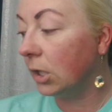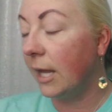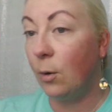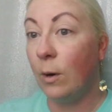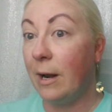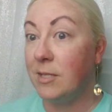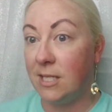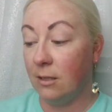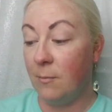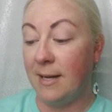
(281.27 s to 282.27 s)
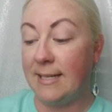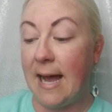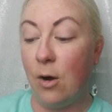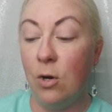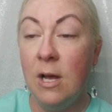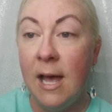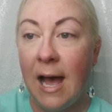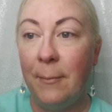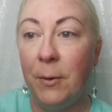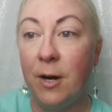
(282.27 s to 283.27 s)
like when I'm still in my towel,
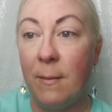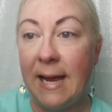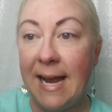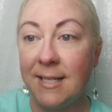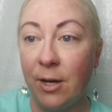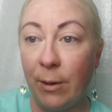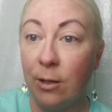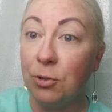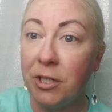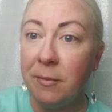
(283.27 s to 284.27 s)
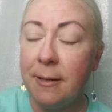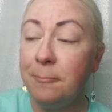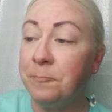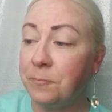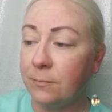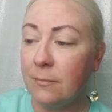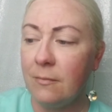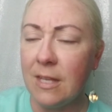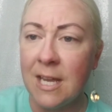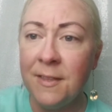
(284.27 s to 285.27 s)
I put on my anti-wrinkle treatment.
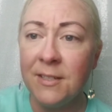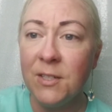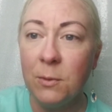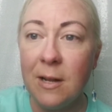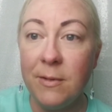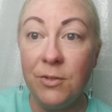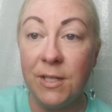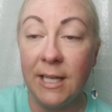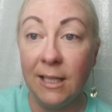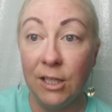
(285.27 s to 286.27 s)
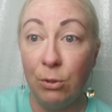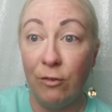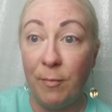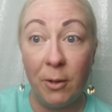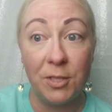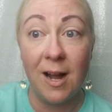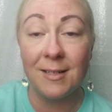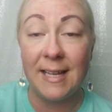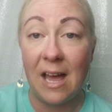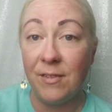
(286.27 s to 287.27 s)
And this is what I'm using in lieu of
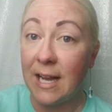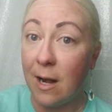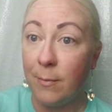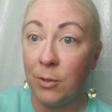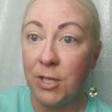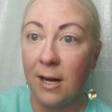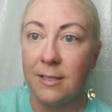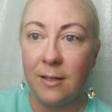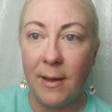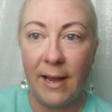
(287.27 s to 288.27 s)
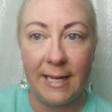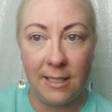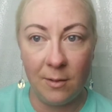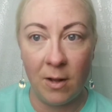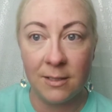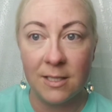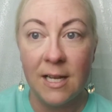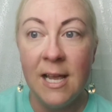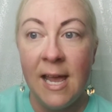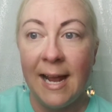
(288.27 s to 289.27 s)
Botox. I haven't gotten Botox in about 18 months.
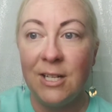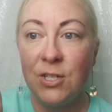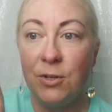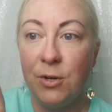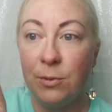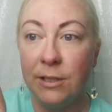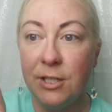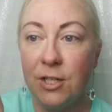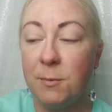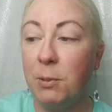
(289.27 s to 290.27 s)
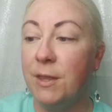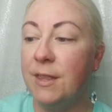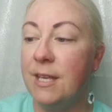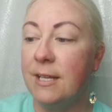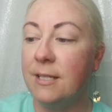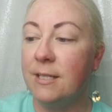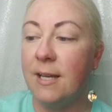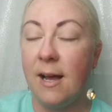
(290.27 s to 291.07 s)
And so you really just put this